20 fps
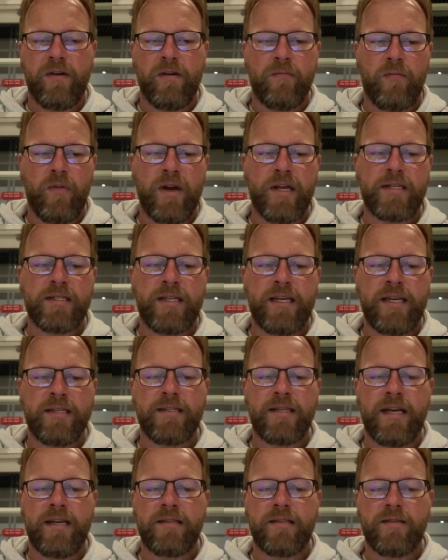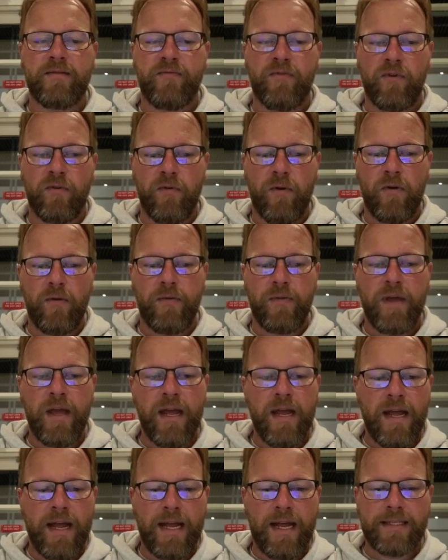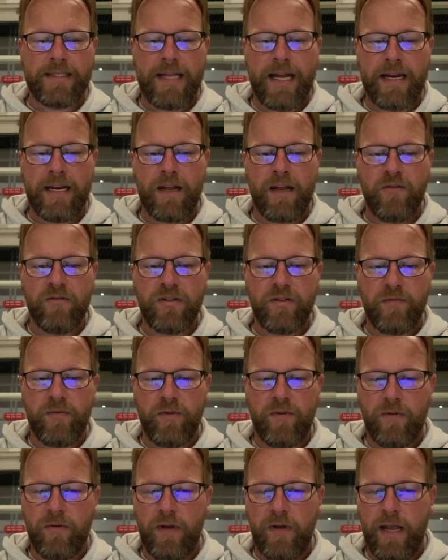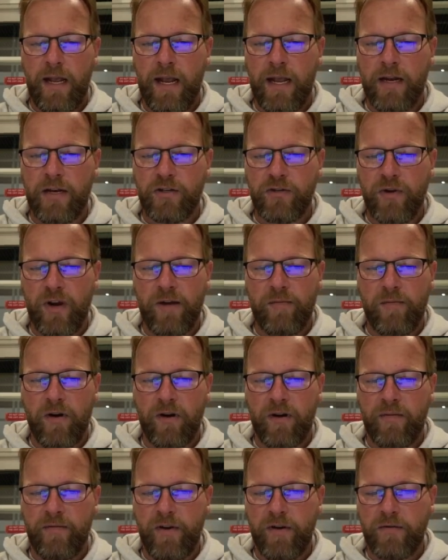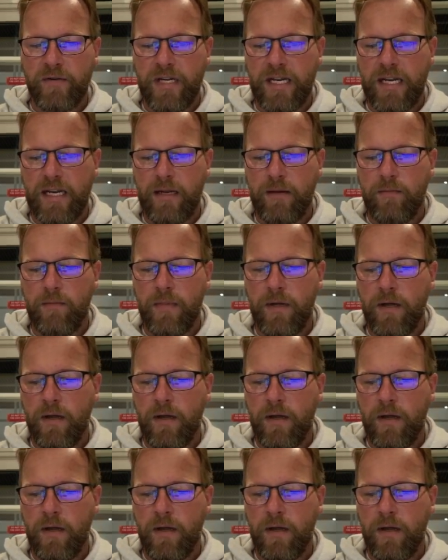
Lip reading: Embrace the insights for growth as non-negotiable and a trademark of your team.